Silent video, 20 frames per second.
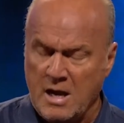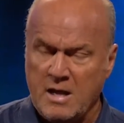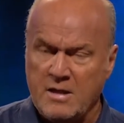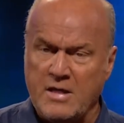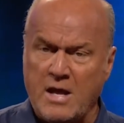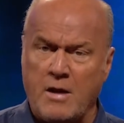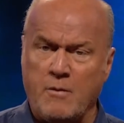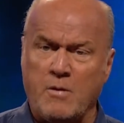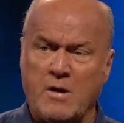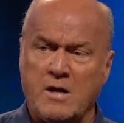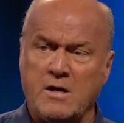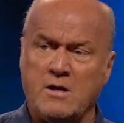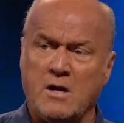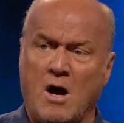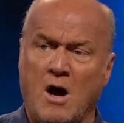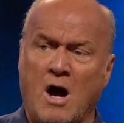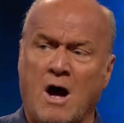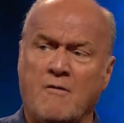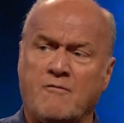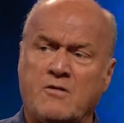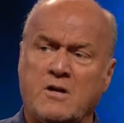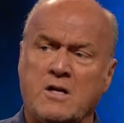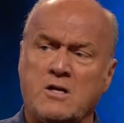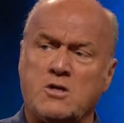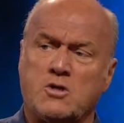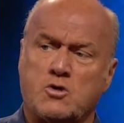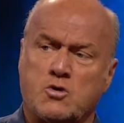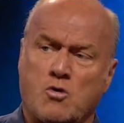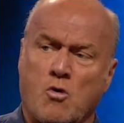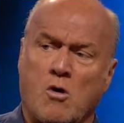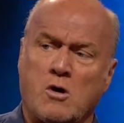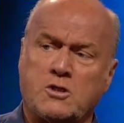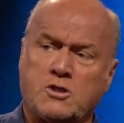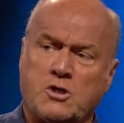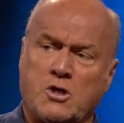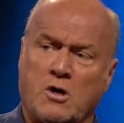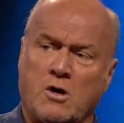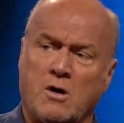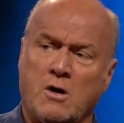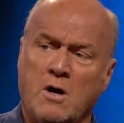they would often
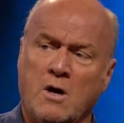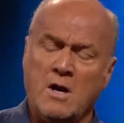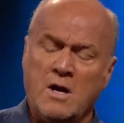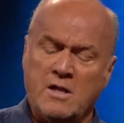torture